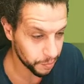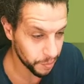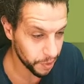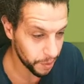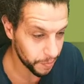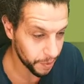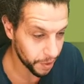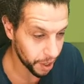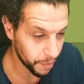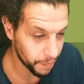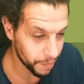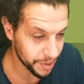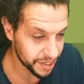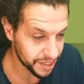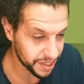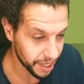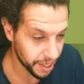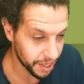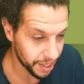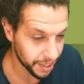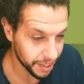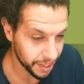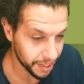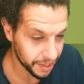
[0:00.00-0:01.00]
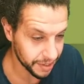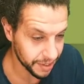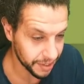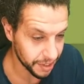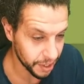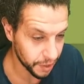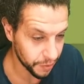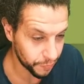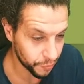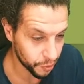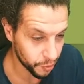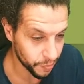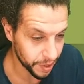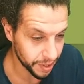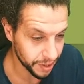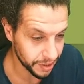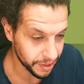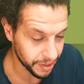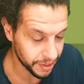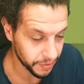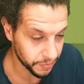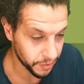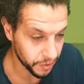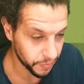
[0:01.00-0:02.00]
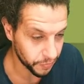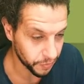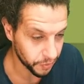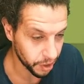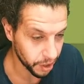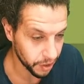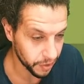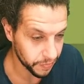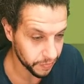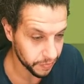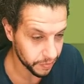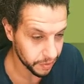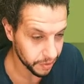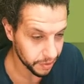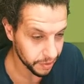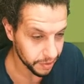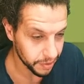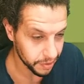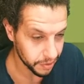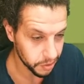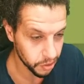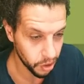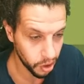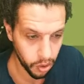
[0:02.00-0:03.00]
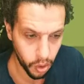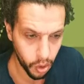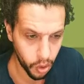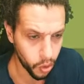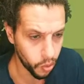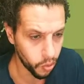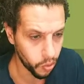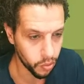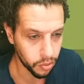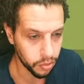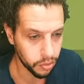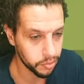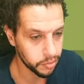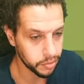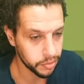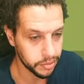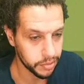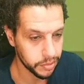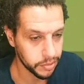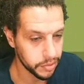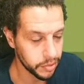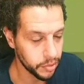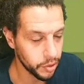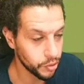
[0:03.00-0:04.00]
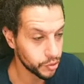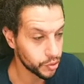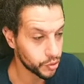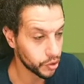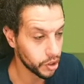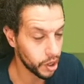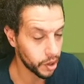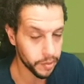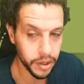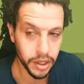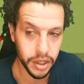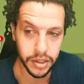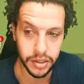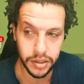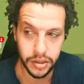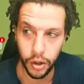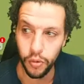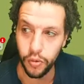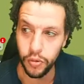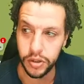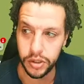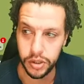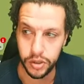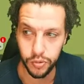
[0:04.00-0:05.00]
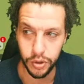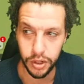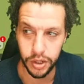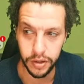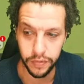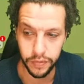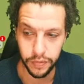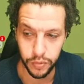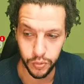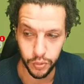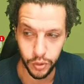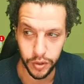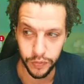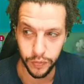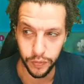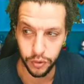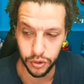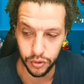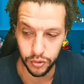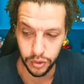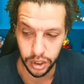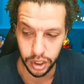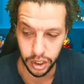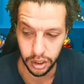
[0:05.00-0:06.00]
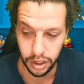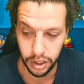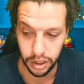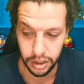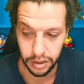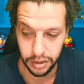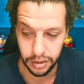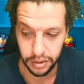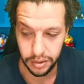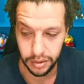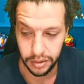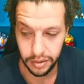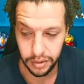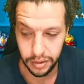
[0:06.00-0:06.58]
Maybe I'm mistaken. Isn't he from 1875? No, no, Tsunami is always 20, 24, 29.